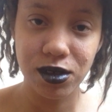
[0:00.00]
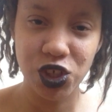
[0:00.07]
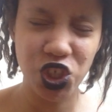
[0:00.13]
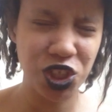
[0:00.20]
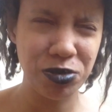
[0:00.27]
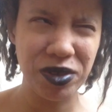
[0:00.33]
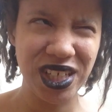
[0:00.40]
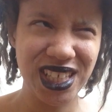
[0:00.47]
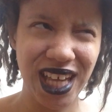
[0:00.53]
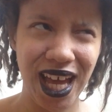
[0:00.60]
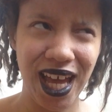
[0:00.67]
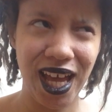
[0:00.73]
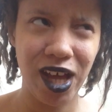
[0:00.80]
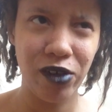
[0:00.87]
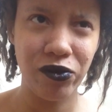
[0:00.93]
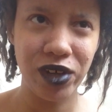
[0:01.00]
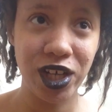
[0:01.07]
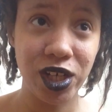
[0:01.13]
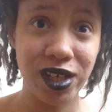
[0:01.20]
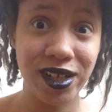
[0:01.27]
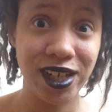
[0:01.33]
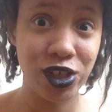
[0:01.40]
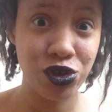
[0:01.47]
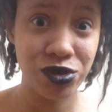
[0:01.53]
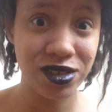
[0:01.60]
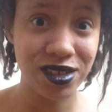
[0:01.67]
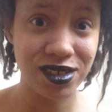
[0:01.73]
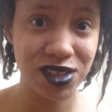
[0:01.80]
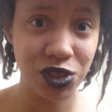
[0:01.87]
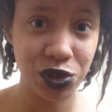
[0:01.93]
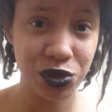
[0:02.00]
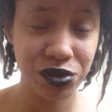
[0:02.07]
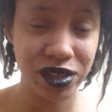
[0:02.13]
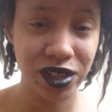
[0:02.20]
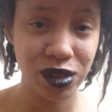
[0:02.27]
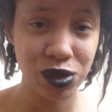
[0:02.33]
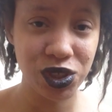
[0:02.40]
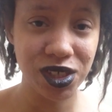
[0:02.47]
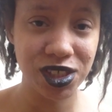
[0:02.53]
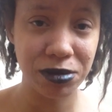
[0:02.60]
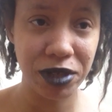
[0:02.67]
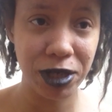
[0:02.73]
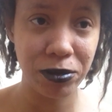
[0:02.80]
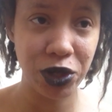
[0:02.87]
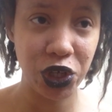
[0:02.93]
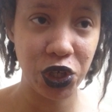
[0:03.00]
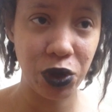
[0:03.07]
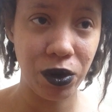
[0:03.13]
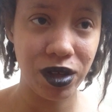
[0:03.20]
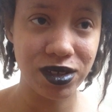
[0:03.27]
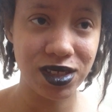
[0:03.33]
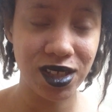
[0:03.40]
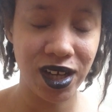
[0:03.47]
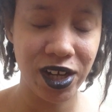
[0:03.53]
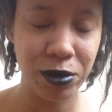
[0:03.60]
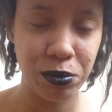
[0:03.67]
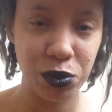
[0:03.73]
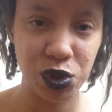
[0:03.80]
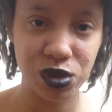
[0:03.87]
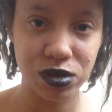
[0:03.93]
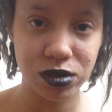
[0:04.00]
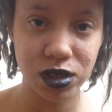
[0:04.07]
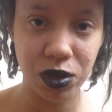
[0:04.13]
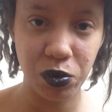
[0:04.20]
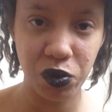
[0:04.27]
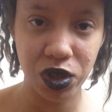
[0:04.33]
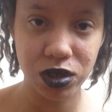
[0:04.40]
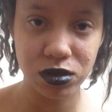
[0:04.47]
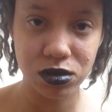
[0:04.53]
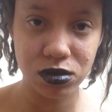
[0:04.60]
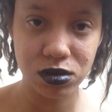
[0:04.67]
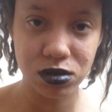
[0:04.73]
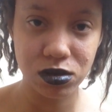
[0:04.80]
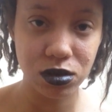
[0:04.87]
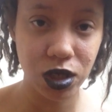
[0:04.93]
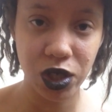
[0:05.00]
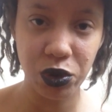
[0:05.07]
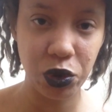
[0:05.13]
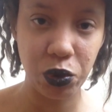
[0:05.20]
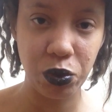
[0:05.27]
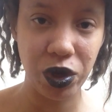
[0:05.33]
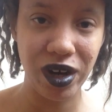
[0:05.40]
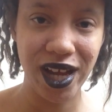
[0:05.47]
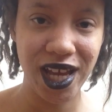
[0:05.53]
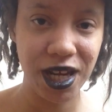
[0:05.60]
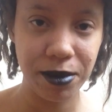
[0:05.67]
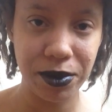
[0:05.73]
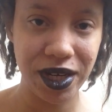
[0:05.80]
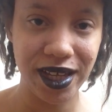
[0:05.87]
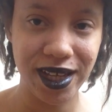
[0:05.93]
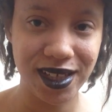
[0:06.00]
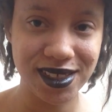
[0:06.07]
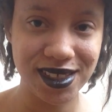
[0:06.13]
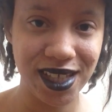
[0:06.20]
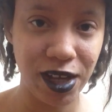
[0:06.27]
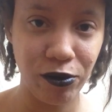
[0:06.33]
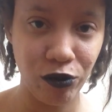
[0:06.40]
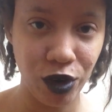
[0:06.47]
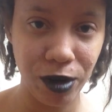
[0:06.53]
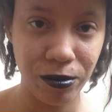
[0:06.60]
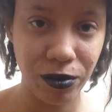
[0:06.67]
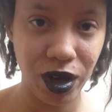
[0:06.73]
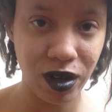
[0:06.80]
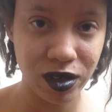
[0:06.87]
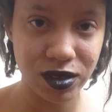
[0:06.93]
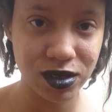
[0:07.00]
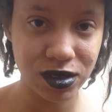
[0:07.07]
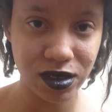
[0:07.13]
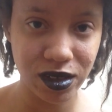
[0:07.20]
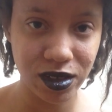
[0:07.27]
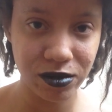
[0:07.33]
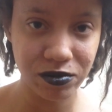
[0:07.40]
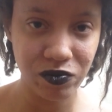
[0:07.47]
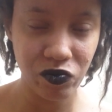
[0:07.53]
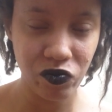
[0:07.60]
Just because I have an interest in serial killers doesn't mean I'm going to go outside and murder someone. I don't know where anybody gets that from, honestly.